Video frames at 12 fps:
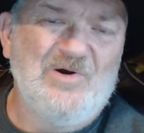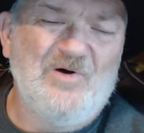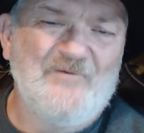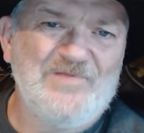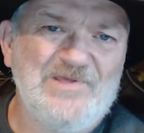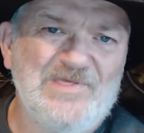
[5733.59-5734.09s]

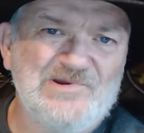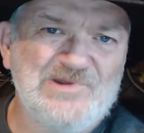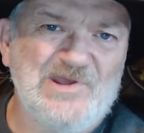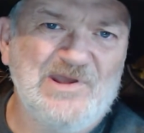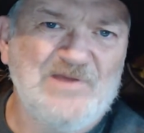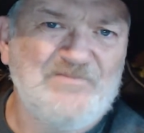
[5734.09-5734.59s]
hopefully they'll
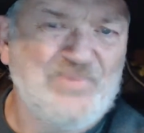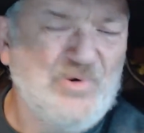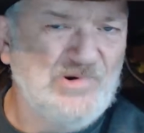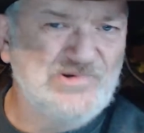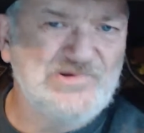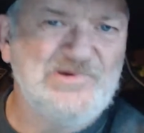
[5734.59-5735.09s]
take a
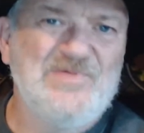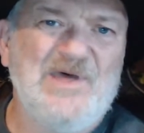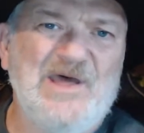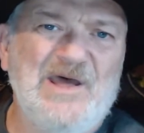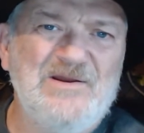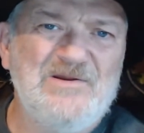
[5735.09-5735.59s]
portion of
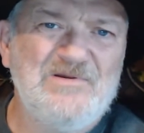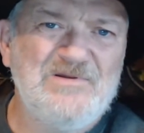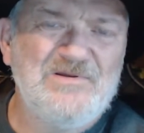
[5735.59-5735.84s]
that,